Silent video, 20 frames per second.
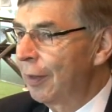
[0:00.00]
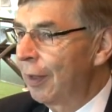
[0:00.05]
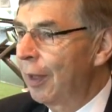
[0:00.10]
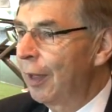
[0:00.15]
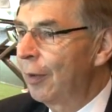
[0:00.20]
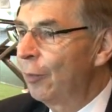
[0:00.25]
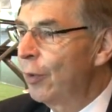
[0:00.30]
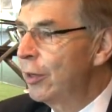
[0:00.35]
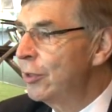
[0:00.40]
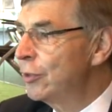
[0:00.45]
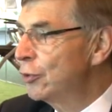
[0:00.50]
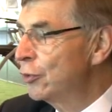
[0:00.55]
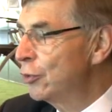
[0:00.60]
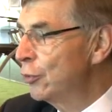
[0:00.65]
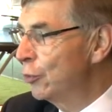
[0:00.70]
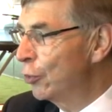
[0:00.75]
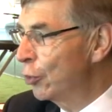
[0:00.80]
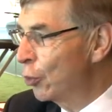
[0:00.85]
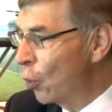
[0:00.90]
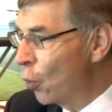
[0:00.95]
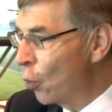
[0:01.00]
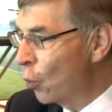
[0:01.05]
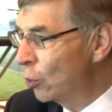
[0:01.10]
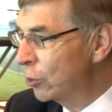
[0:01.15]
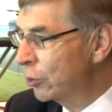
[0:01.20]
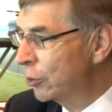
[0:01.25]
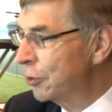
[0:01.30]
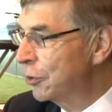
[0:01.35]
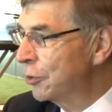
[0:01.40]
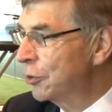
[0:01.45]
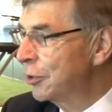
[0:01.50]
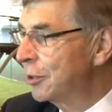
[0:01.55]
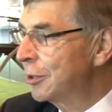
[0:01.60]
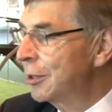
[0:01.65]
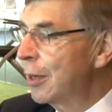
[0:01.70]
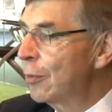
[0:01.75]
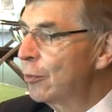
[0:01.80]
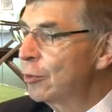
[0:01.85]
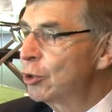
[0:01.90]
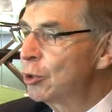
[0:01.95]
I went to the courses that
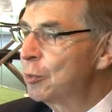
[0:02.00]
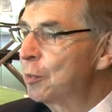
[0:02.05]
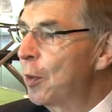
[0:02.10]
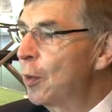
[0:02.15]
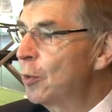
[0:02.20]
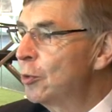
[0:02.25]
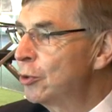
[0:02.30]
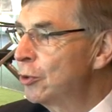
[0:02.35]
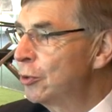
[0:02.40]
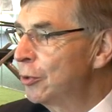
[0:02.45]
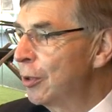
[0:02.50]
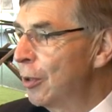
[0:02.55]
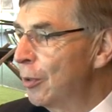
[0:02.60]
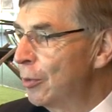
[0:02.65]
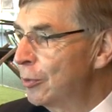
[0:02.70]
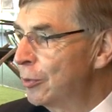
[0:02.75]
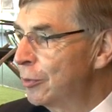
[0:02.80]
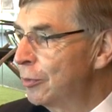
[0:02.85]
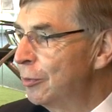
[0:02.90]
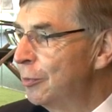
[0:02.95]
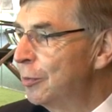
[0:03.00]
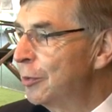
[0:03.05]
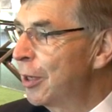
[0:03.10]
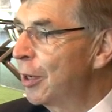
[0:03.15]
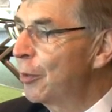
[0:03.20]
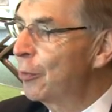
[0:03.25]
I was supposed to go to, but mm.